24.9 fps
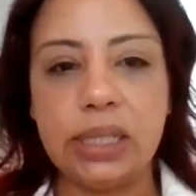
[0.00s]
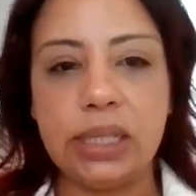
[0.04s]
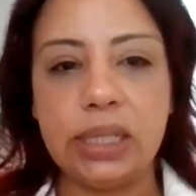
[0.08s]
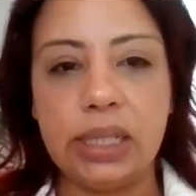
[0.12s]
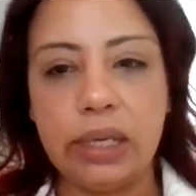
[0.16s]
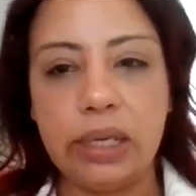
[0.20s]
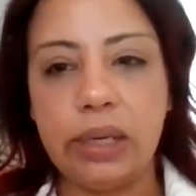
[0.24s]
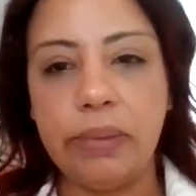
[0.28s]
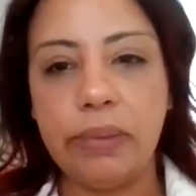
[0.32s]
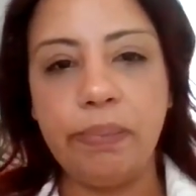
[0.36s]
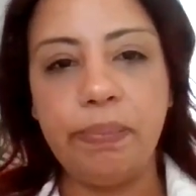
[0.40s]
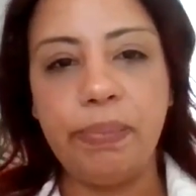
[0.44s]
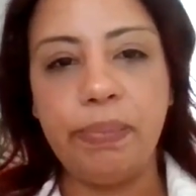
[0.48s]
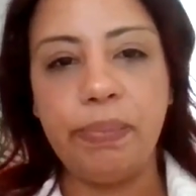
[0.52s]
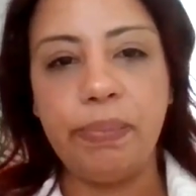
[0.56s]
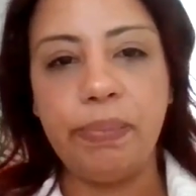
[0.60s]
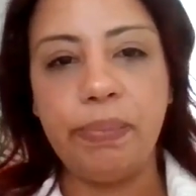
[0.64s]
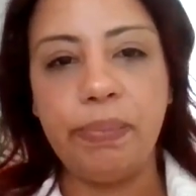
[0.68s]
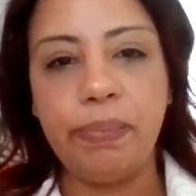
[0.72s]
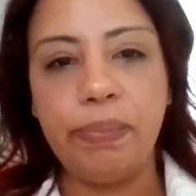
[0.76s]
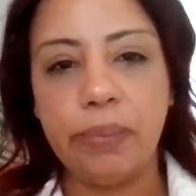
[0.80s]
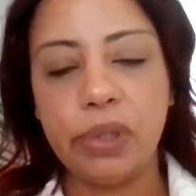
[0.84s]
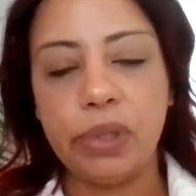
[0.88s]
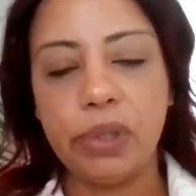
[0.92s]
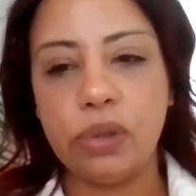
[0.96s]
to
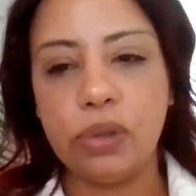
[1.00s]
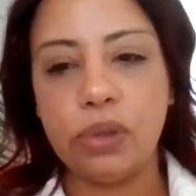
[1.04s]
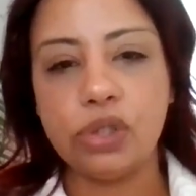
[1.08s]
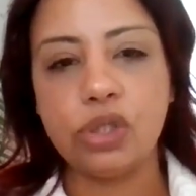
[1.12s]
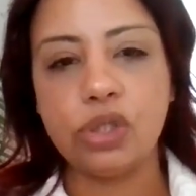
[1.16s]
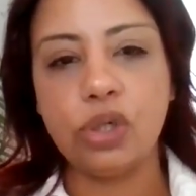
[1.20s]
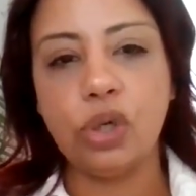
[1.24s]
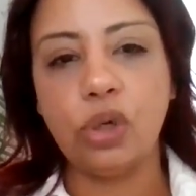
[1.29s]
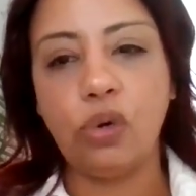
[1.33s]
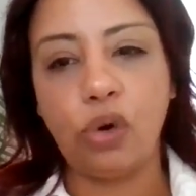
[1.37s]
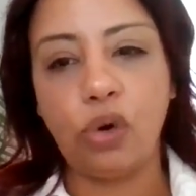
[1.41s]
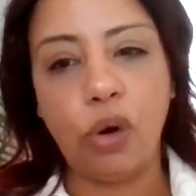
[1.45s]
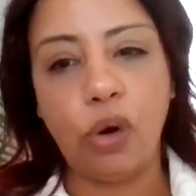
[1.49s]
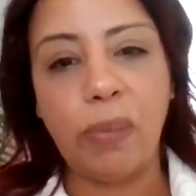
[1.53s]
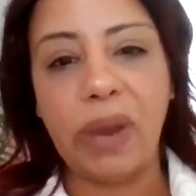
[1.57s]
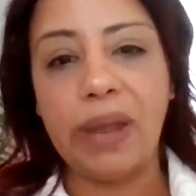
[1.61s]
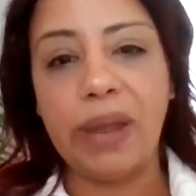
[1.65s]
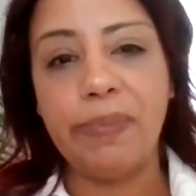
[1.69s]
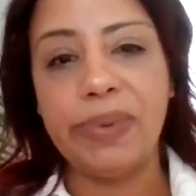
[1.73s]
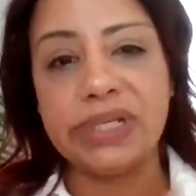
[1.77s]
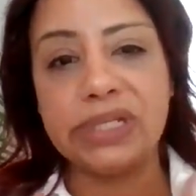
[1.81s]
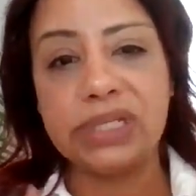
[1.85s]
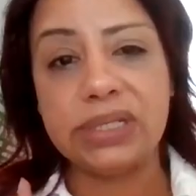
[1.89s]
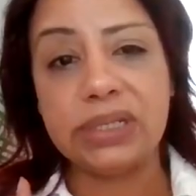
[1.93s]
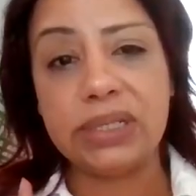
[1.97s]
be able to grow
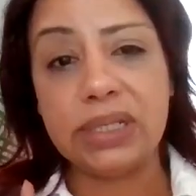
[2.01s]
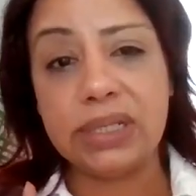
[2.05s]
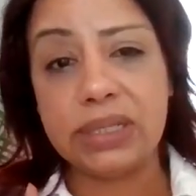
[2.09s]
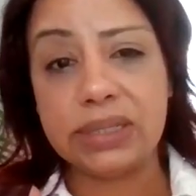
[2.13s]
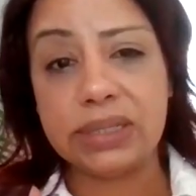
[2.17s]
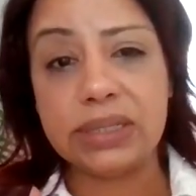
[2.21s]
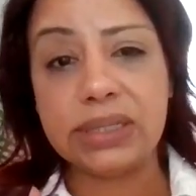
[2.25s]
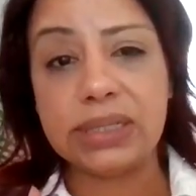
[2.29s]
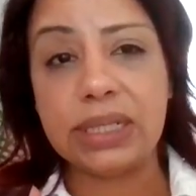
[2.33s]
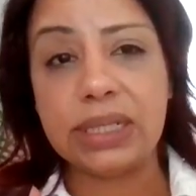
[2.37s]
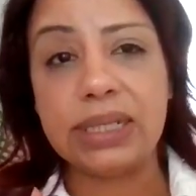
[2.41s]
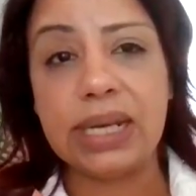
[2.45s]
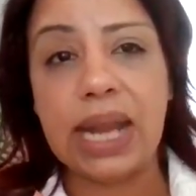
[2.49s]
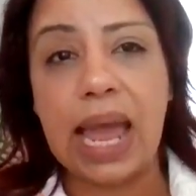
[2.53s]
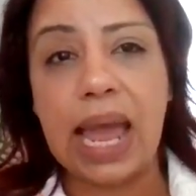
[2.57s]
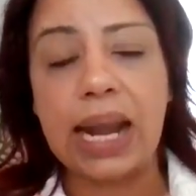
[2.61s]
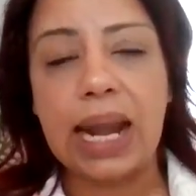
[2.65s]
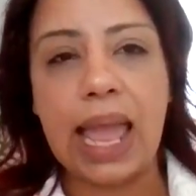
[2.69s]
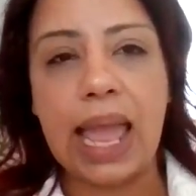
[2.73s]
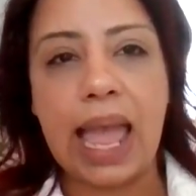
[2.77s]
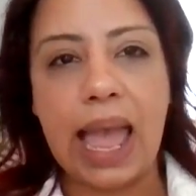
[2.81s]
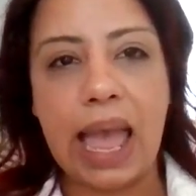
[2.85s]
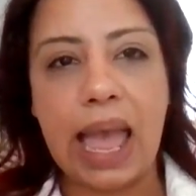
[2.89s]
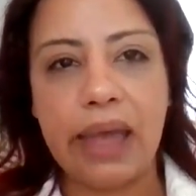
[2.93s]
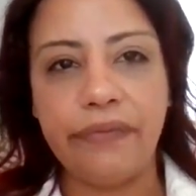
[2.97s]
my business,
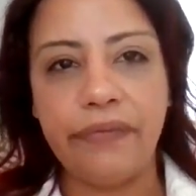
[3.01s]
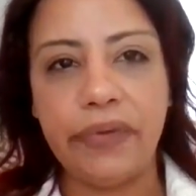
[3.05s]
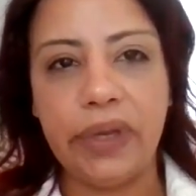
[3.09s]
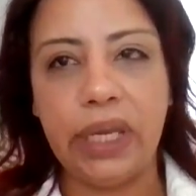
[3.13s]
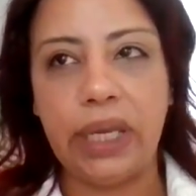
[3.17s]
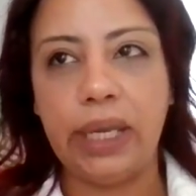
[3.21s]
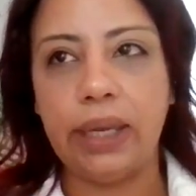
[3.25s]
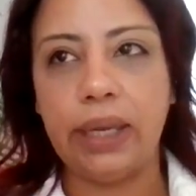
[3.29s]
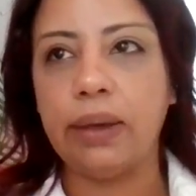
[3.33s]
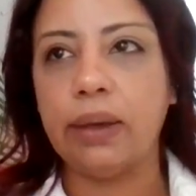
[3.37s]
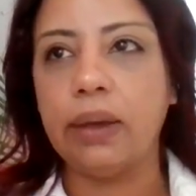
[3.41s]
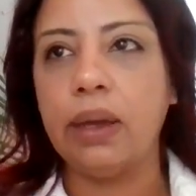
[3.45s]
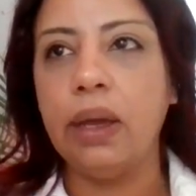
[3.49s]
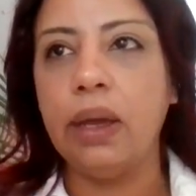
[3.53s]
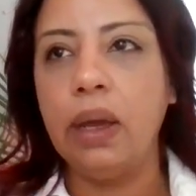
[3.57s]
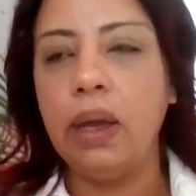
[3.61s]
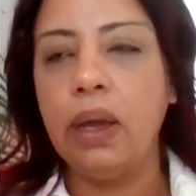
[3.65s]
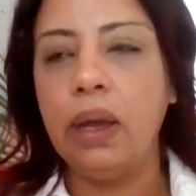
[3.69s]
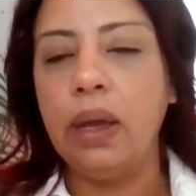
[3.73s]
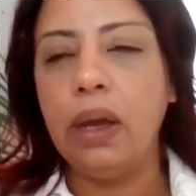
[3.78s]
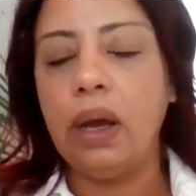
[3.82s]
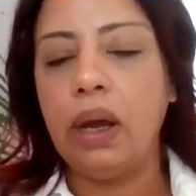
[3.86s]
not having